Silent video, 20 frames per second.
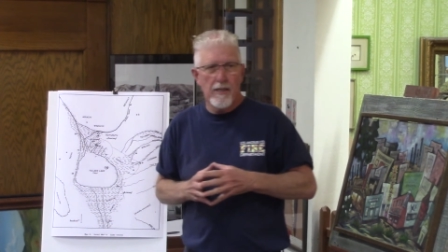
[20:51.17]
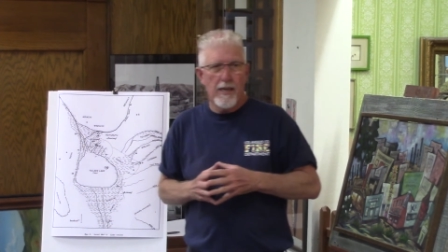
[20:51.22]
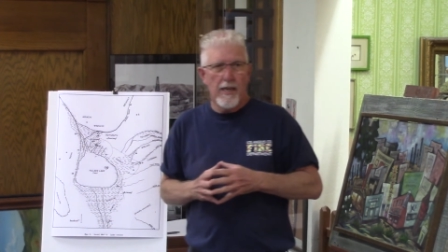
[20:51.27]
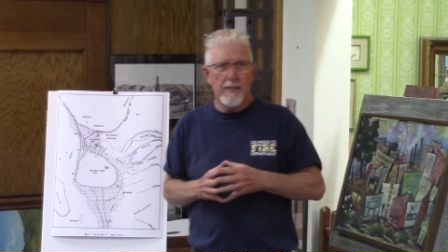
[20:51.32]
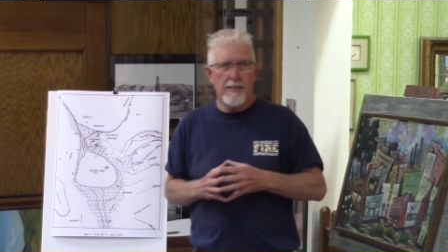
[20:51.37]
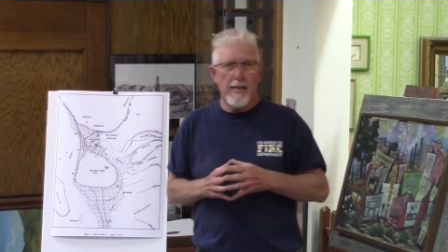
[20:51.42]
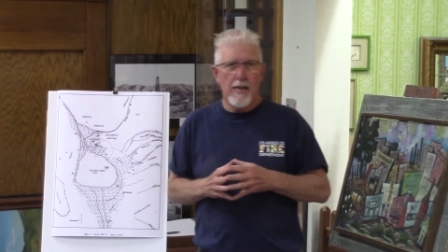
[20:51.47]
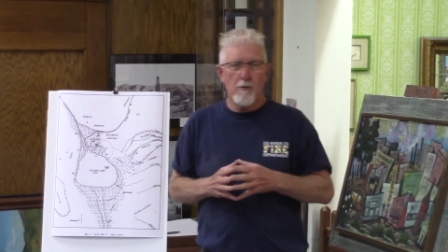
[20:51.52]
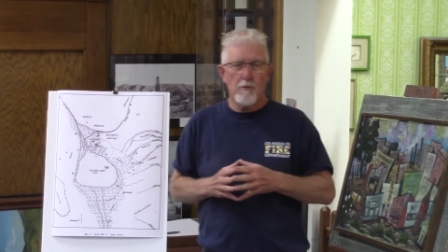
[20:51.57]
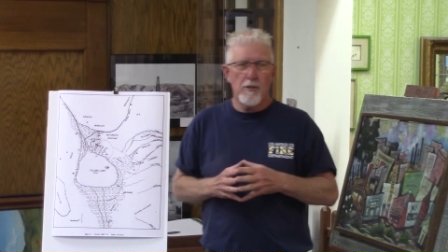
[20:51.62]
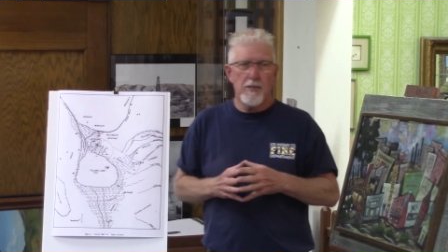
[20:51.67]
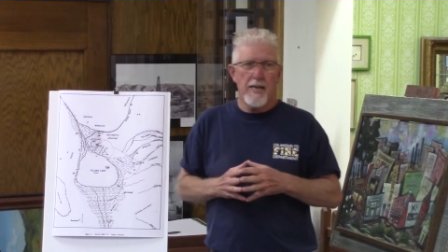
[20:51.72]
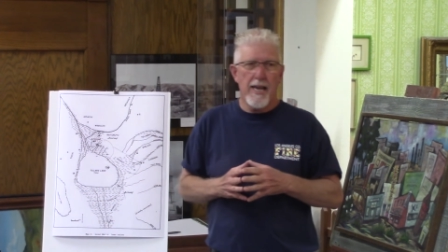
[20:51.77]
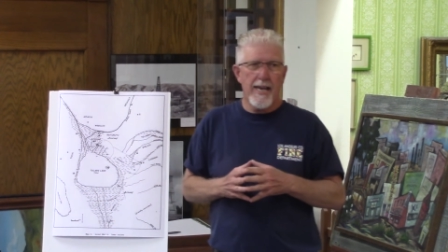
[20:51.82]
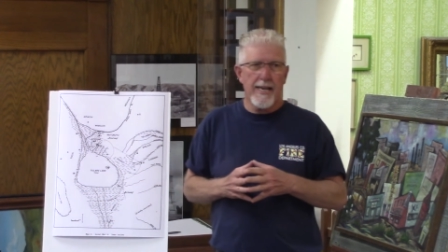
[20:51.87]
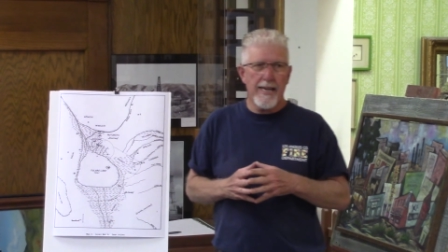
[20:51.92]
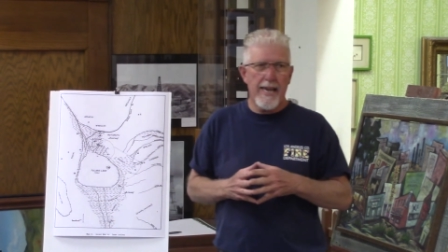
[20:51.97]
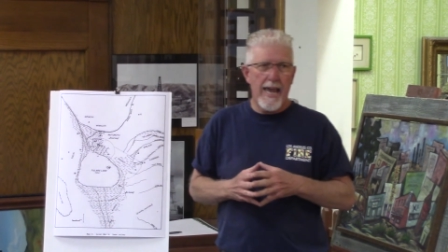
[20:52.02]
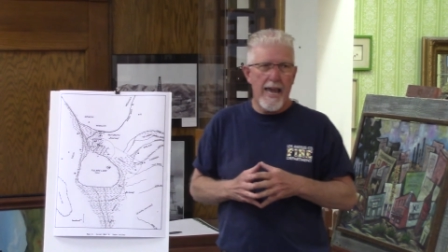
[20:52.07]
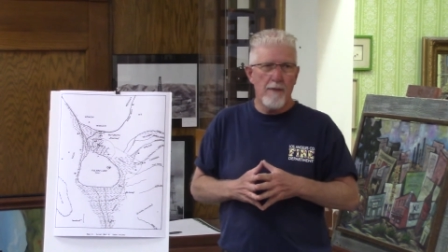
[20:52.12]
And they were in
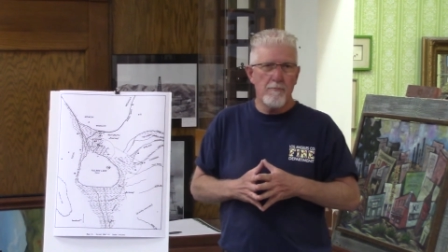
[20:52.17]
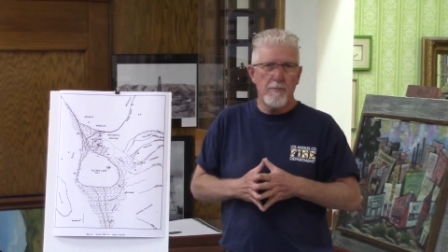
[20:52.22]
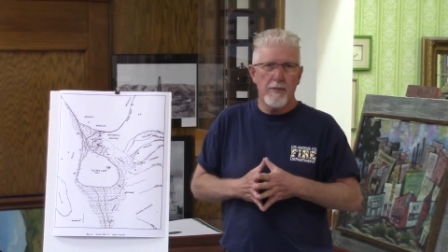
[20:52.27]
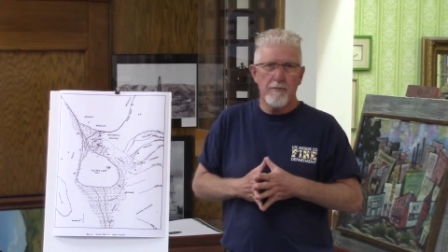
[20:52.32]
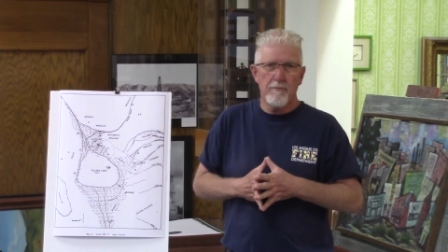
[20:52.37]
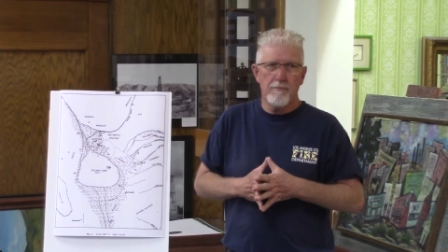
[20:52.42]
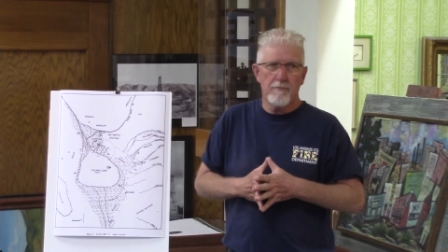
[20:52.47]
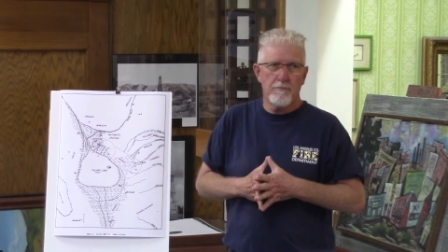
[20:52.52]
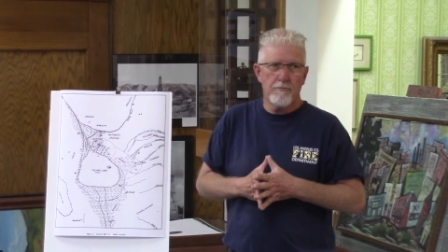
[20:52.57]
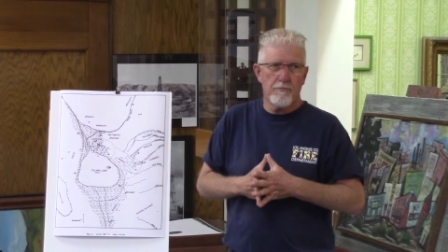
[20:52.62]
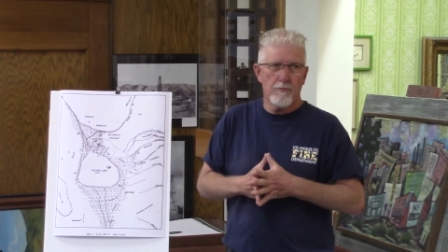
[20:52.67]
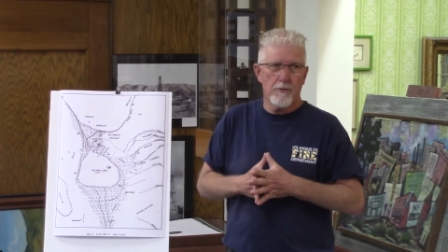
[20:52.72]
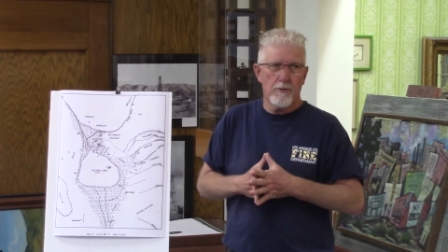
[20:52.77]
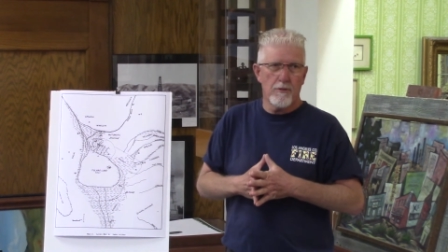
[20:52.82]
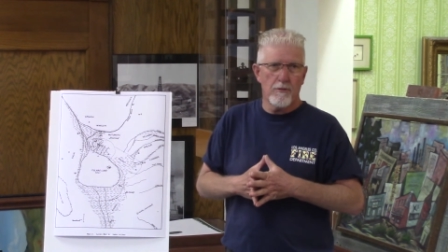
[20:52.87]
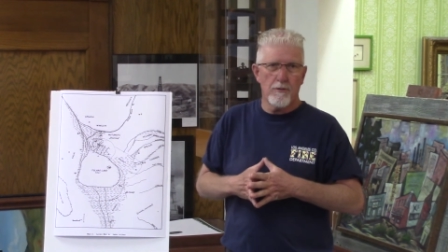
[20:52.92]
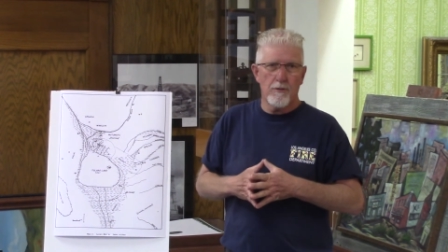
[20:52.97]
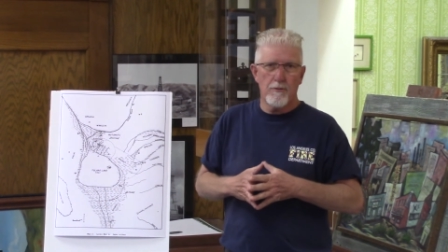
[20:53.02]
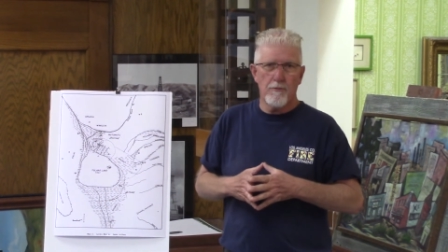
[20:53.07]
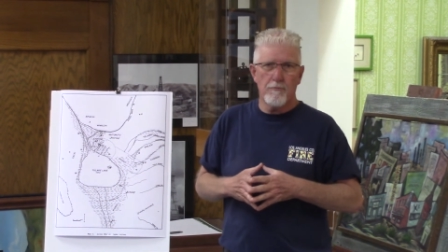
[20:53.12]
that cabinet for,
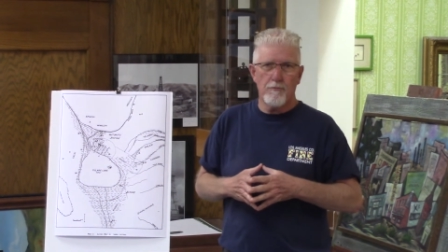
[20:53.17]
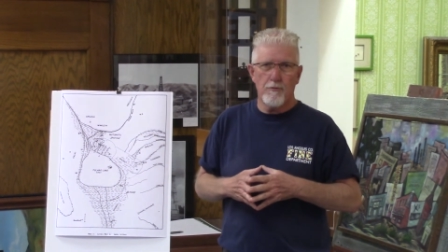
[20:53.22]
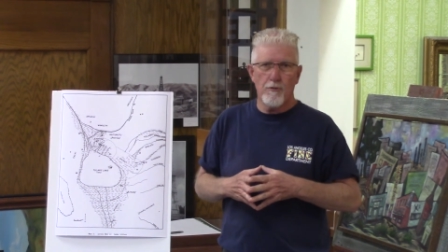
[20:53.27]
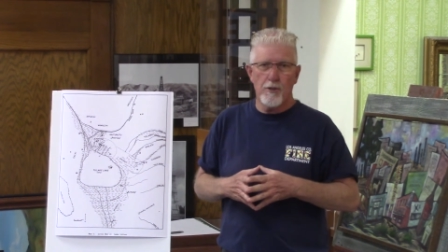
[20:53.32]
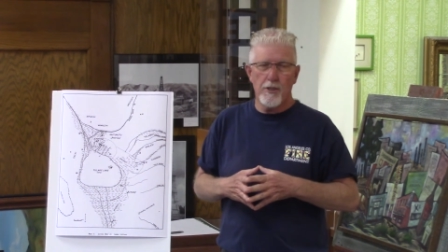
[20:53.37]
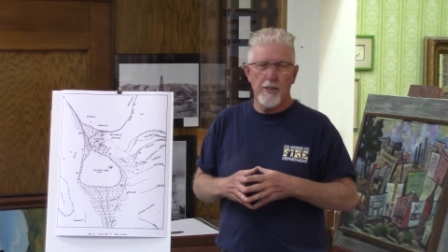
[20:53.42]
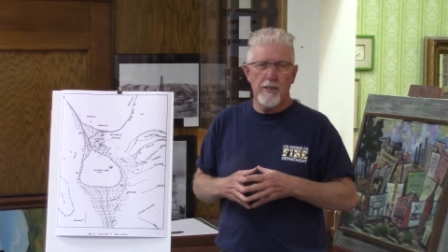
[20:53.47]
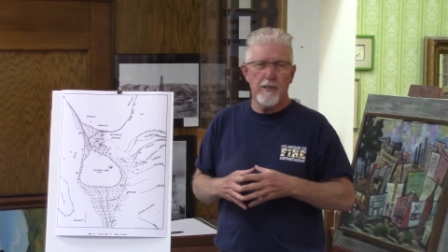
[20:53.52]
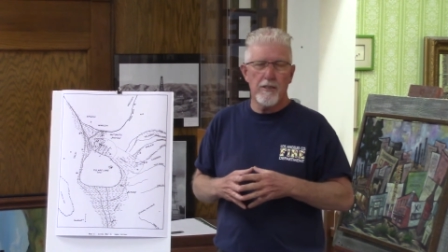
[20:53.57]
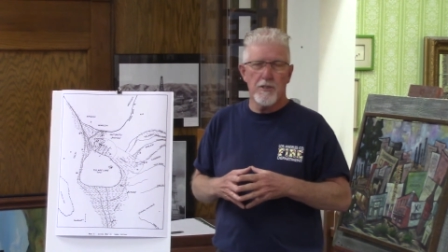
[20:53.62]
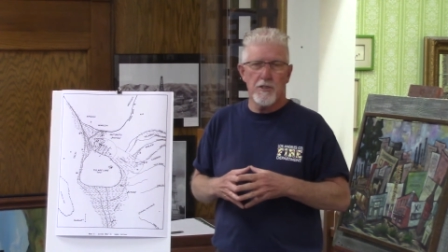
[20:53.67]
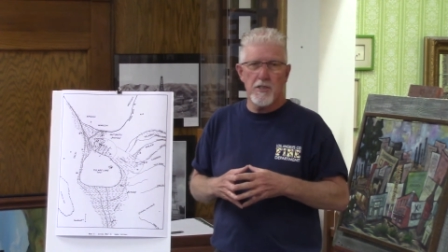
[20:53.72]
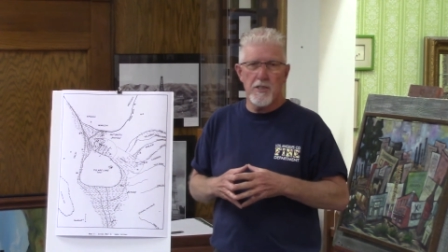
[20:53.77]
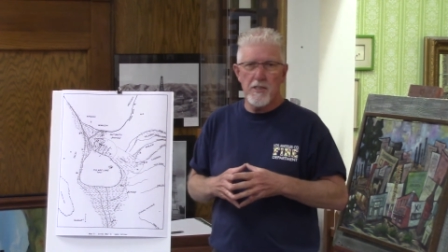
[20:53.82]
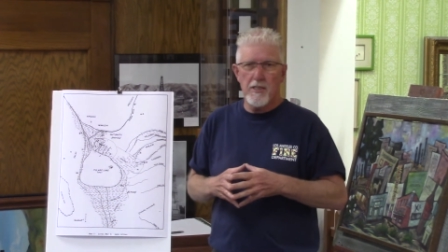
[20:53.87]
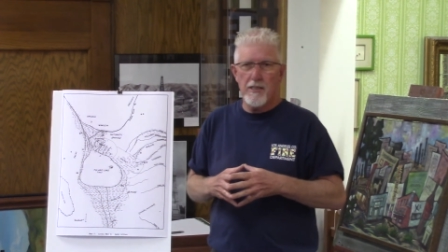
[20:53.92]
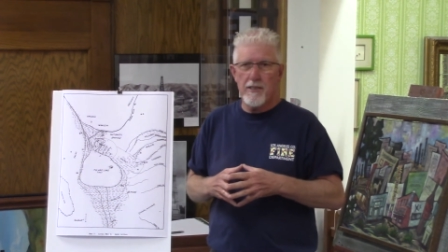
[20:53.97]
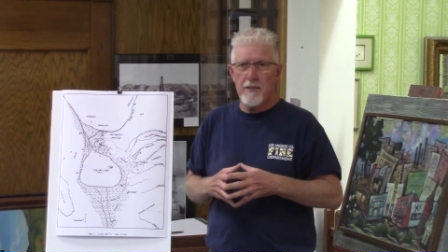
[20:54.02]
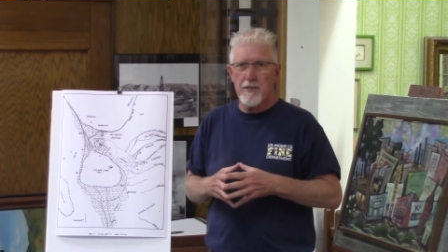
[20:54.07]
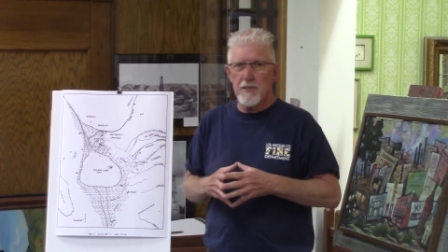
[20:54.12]
for years
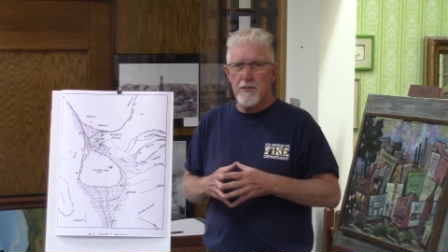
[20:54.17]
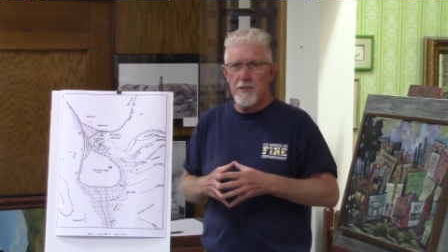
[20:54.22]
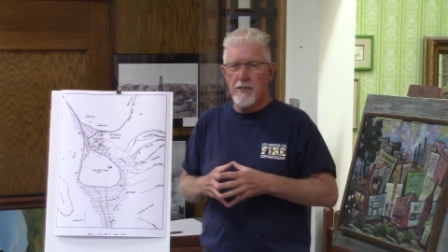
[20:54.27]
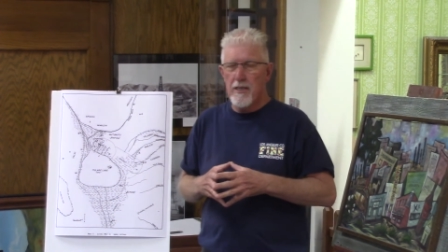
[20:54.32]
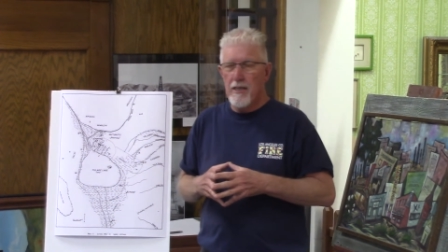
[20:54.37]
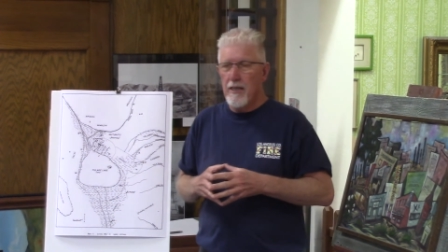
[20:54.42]
and years